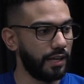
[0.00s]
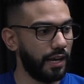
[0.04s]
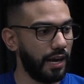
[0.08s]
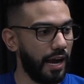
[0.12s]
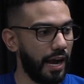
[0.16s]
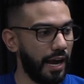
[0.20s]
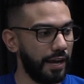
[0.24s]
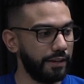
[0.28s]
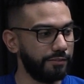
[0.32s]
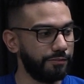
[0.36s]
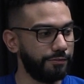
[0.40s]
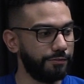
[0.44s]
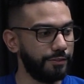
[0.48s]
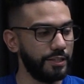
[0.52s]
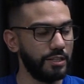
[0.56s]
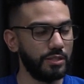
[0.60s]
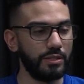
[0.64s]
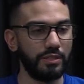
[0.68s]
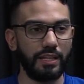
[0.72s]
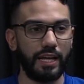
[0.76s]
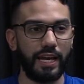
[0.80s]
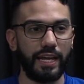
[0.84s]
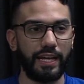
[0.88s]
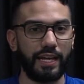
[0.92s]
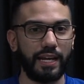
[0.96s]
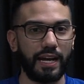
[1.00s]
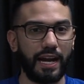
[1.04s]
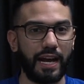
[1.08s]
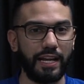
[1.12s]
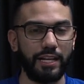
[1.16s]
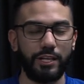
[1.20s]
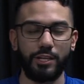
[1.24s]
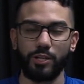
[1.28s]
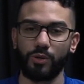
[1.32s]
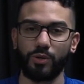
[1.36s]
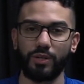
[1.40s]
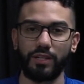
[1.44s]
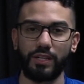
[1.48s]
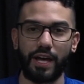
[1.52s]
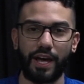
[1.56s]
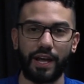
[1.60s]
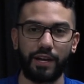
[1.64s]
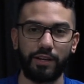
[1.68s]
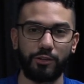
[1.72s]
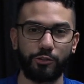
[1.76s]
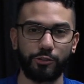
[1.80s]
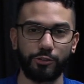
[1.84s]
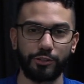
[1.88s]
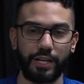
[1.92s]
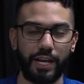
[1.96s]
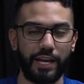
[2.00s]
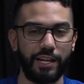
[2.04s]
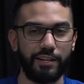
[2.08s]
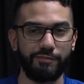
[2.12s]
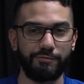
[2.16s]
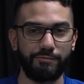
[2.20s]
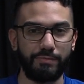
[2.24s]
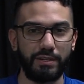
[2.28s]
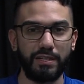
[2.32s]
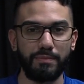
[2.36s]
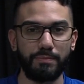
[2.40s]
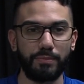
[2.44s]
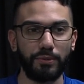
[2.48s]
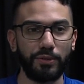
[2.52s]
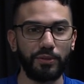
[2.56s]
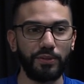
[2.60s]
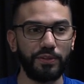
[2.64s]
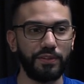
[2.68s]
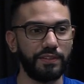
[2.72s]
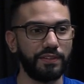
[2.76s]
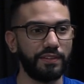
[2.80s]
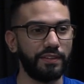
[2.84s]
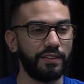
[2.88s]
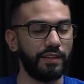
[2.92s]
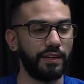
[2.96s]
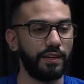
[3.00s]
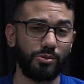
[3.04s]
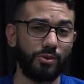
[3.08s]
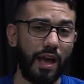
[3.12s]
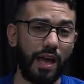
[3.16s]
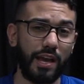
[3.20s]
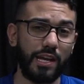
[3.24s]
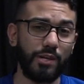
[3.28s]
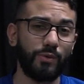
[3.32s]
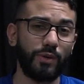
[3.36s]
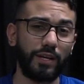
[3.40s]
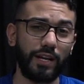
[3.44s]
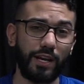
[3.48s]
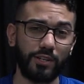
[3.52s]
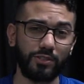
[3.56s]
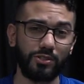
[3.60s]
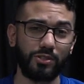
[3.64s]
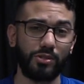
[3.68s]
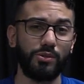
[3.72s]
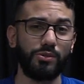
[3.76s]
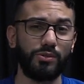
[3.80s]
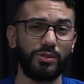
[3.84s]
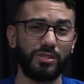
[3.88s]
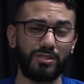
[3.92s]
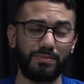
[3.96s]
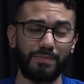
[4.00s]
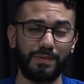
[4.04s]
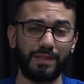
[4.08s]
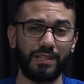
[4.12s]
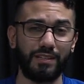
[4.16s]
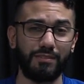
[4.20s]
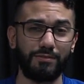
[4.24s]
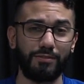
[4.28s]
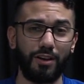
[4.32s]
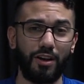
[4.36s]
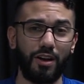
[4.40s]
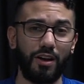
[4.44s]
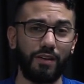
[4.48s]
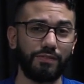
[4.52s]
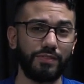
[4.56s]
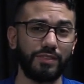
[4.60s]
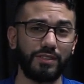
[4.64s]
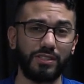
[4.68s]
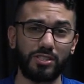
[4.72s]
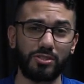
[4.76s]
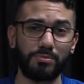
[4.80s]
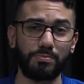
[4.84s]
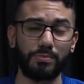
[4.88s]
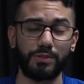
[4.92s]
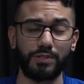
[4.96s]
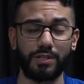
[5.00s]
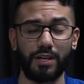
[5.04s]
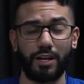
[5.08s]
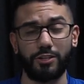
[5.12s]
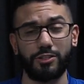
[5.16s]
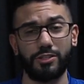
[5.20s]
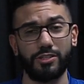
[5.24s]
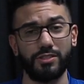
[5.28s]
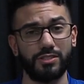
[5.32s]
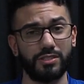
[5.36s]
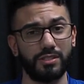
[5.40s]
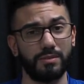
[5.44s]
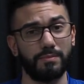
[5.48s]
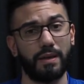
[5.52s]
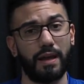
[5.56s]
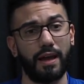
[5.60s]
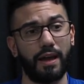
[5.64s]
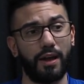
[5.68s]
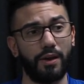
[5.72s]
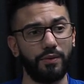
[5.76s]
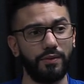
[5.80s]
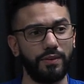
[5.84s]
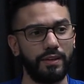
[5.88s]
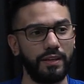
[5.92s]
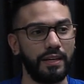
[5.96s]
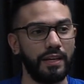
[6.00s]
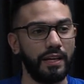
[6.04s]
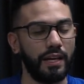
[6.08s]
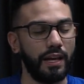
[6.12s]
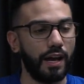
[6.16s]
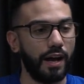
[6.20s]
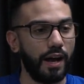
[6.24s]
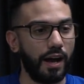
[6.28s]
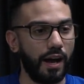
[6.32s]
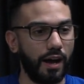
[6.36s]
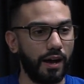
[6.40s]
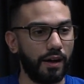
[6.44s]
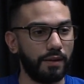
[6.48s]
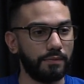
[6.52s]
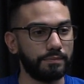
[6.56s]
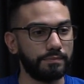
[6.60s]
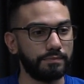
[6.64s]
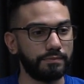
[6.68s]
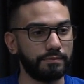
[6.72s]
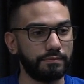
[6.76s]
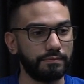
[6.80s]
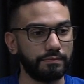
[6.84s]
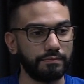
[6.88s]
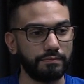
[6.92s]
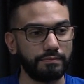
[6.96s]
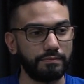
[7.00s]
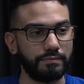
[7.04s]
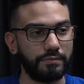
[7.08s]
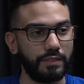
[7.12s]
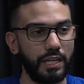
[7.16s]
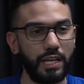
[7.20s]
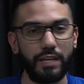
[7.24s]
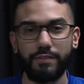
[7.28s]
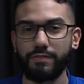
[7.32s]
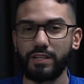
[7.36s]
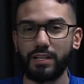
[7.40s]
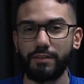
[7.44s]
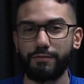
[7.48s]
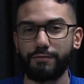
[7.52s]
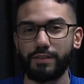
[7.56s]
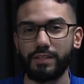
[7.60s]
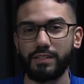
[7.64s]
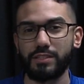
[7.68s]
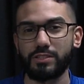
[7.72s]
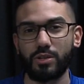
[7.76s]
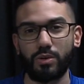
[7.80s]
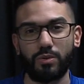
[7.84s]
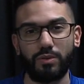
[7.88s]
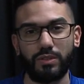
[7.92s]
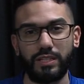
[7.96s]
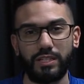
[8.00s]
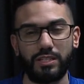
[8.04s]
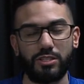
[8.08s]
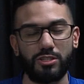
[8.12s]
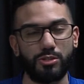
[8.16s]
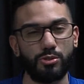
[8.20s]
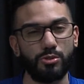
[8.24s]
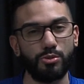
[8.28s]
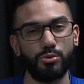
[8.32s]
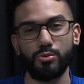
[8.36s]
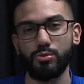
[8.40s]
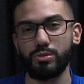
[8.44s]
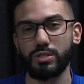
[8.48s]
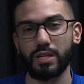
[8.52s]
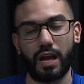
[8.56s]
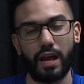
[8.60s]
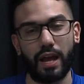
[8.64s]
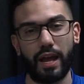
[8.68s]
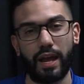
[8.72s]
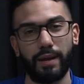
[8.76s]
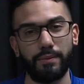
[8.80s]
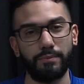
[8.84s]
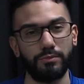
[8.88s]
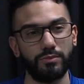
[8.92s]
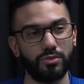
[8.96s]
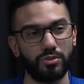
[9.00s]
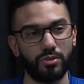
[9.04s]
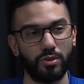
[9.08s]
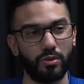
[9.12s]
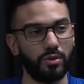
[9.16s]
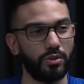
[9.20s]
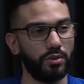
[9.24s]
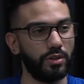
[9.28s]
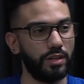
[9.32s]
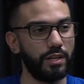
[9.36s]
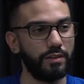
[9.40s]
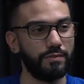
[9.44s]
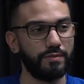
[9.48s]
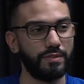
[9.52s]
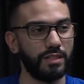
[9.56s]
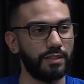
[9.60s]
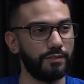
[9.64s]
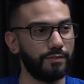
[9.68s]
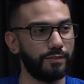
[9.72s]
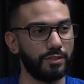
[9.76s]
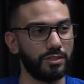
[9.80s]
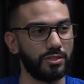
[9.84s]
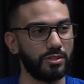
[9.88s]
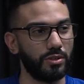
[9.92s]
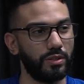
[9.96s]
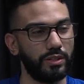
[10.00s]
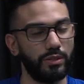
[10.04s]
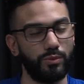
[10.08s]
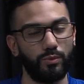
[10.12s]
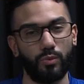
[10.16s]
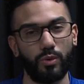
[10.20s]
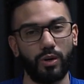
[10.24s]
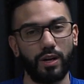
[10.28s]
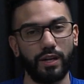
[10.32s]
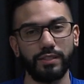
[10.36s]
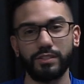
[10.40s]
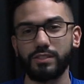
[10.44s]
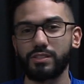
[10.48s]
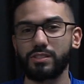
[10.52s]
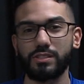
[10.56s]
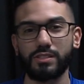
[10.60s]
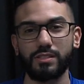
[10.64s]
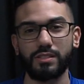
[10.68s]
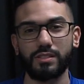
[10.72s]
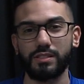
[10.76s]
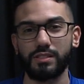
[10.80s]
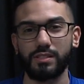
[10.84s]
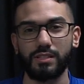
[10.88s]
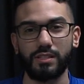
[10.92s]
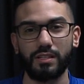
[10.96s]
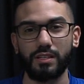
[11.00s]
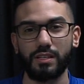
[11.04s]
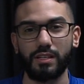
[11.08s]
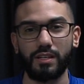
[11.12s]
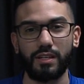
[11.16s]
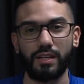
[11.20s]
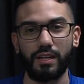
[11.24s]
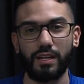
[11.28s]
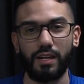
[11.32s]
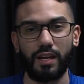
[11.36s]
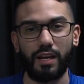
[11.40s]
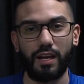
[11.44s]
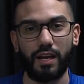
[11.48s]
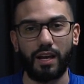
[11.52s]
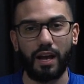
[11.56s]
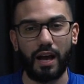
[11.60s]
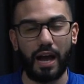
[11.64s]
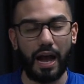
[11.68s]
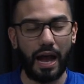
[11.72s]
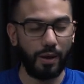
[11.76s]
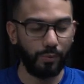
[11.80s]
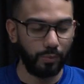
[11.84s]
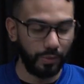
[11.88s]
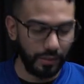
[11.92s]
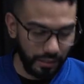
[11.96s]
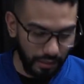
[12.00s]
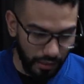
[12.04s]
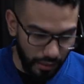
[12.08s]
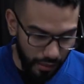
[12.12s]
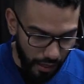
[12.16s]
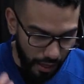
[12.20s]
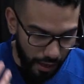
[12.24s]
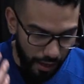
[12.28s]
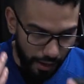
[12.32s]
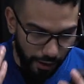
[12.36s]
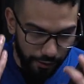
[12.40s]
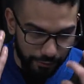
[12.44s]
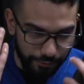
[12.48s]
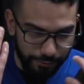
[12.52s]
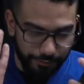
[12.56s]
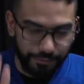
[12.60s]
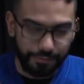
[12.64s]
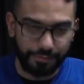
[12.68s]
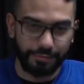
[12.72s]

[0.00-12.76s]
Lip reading: I feel like I know a lot of creative people. To anyone else who has been involved in this production somehow, even if it's only 2 times or even if it's only once, I would love